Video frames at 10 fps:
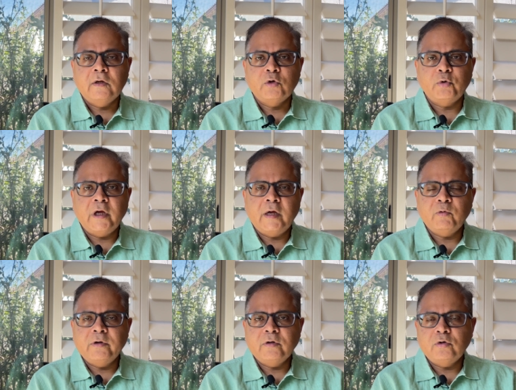Today I am
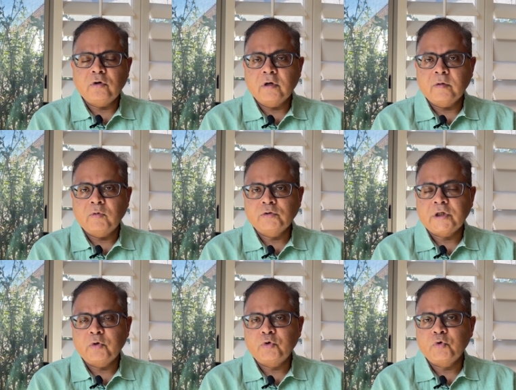going to talk about
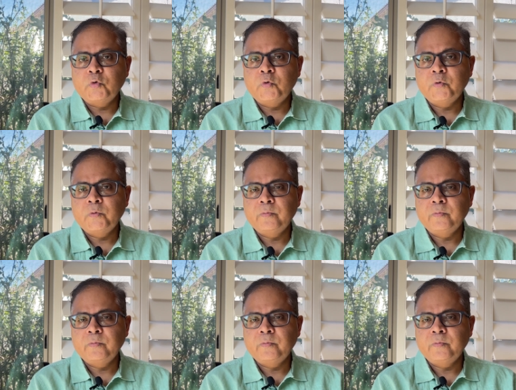how to